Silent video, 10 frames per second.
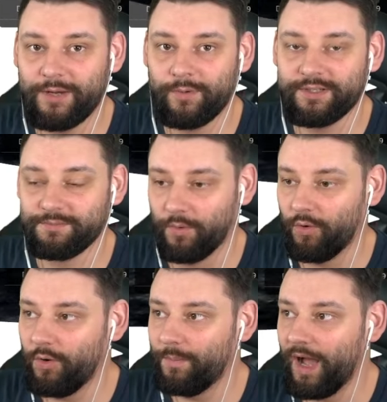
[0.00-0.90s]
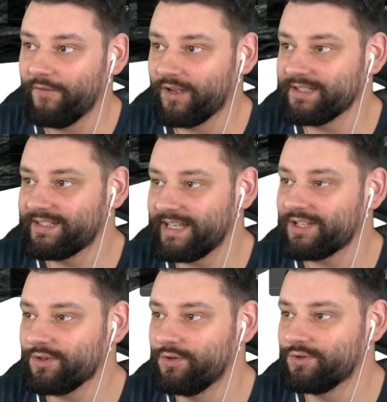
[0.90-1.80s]
big ones more, but I've got
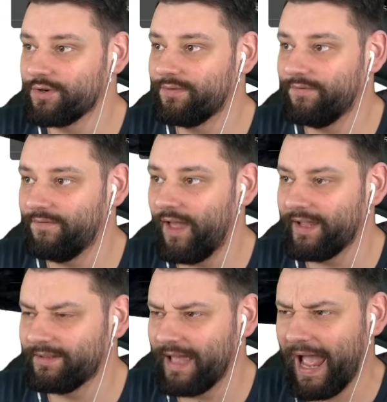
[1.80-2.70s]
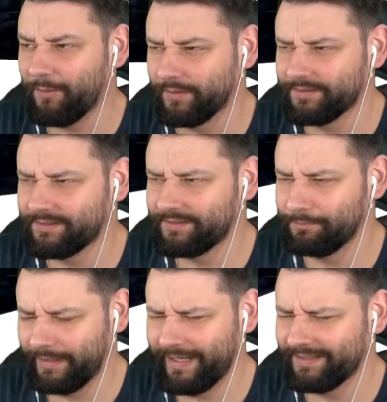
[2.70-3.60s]
600 flight hours,
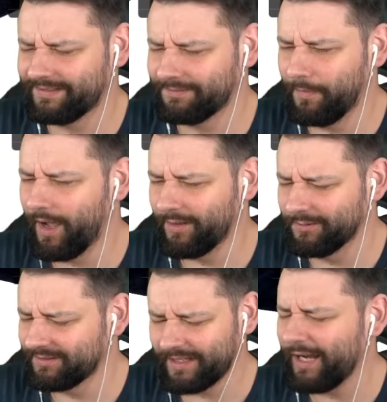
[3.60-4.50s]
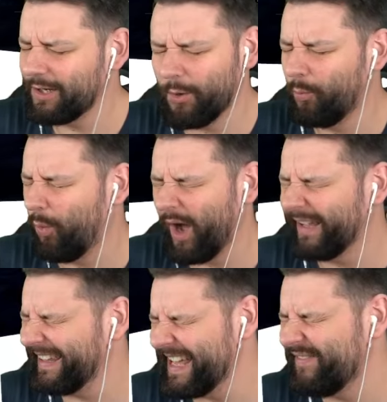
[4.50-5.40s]
minutes, miles. I don't know what
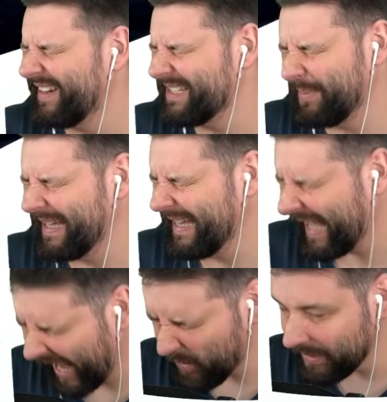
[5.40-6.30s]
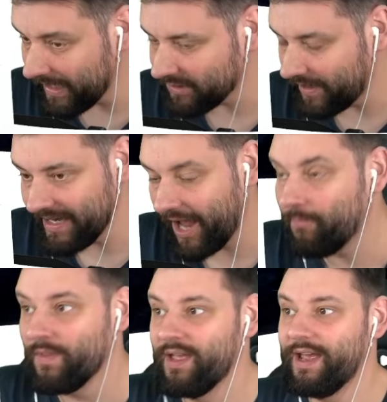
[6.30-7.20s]
it even is being counted as right
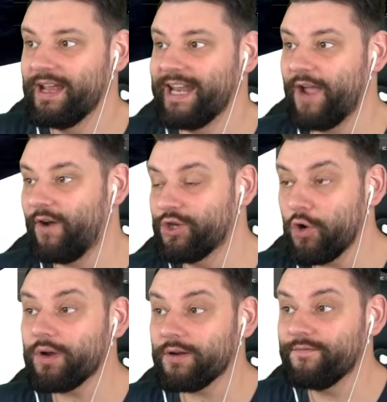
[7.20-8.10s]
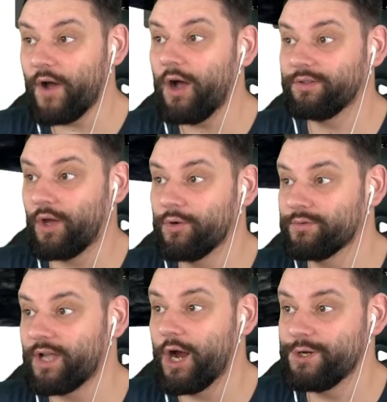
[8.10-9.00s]
now. Now, if I do convert
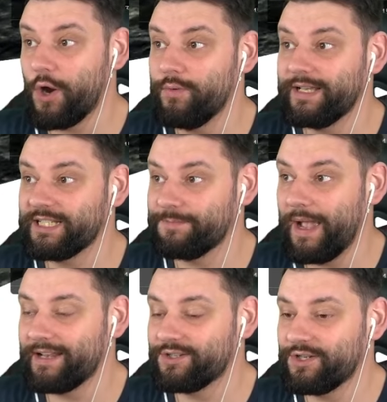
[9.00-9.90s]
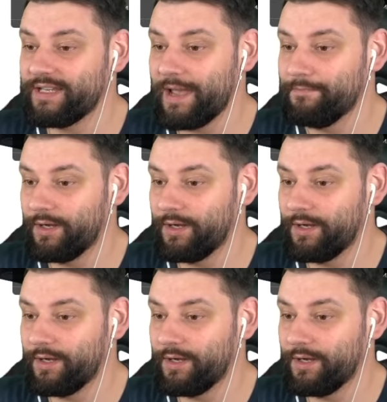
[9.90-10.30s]
those, I don't expect to get